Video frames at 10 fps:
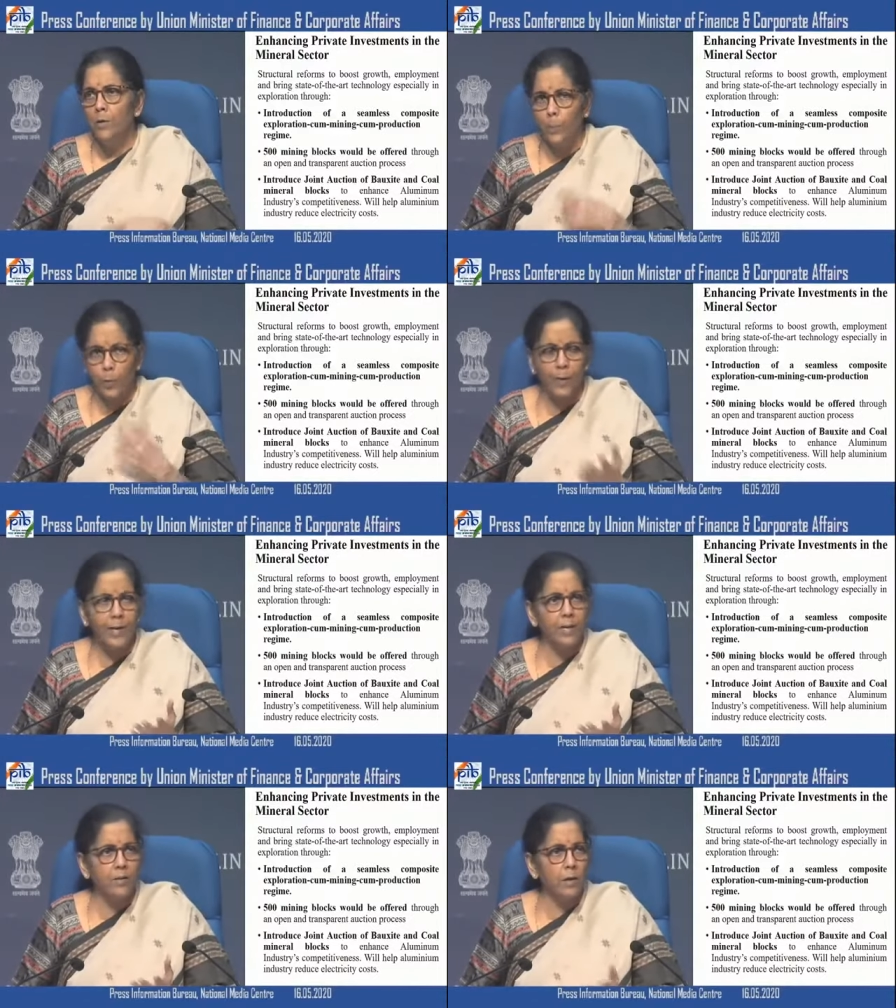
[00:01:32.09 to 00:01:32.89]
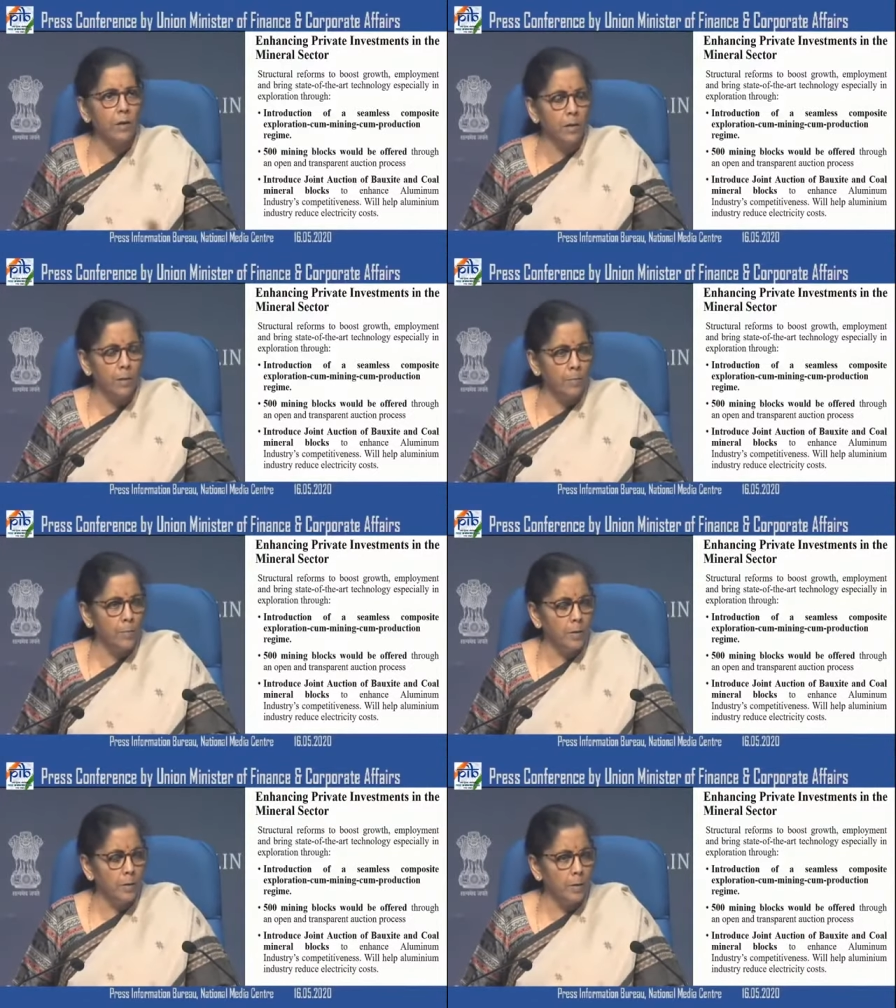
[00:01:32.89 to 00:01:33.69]
the prevailing uh,
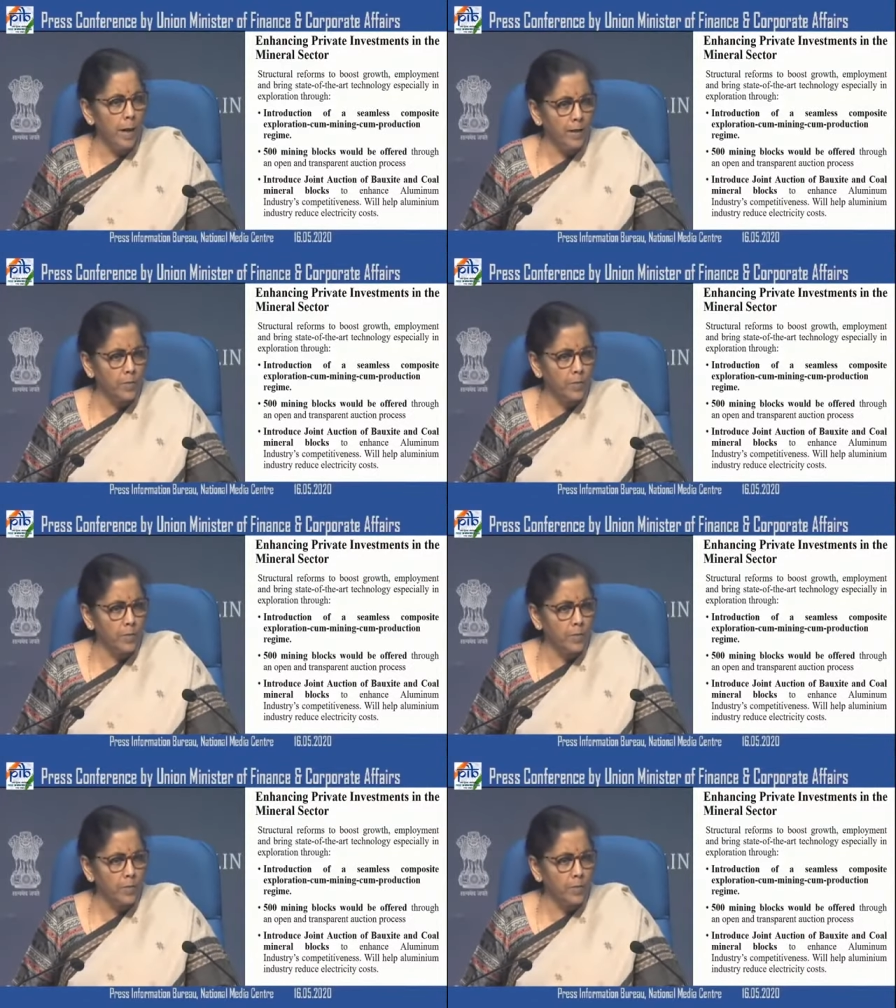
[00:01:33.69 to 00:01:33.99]
uh,